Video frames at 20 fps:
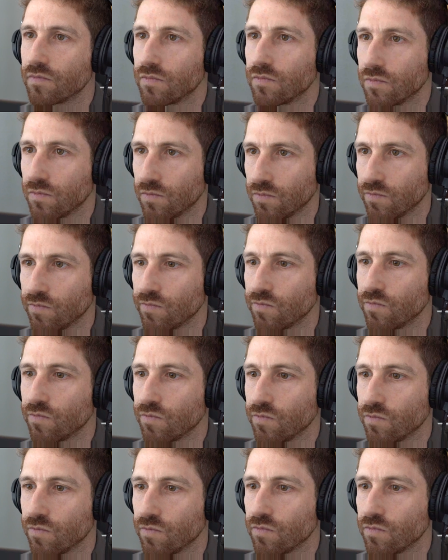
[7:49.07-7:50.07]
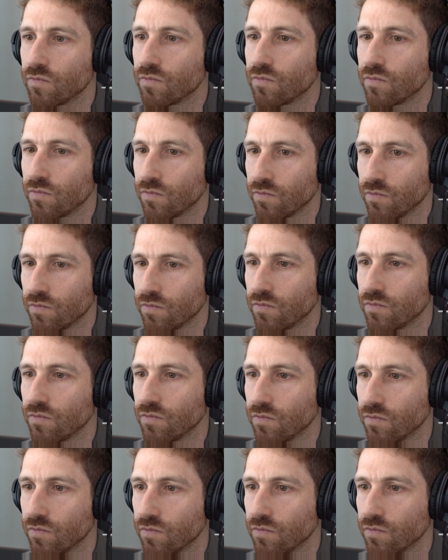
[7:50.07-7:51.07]
Catholics who
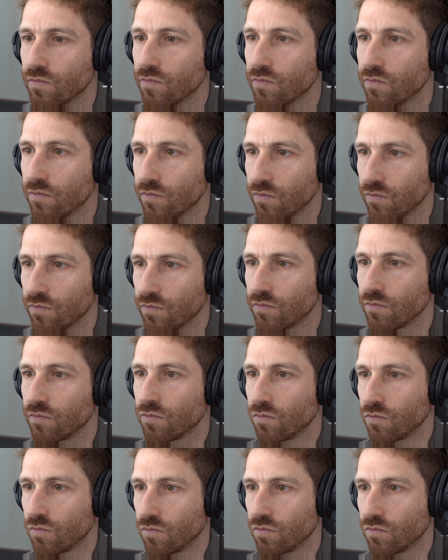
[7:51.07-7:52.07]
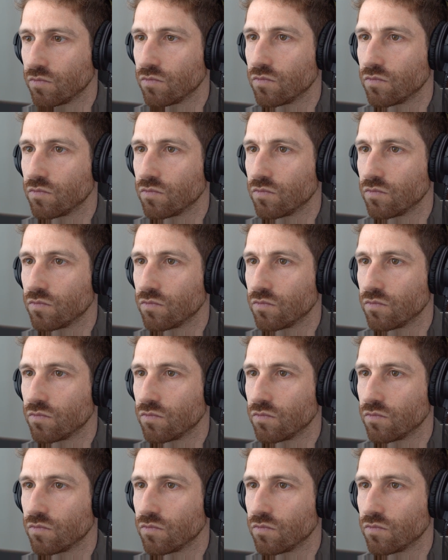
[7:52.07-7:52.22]
tended to be more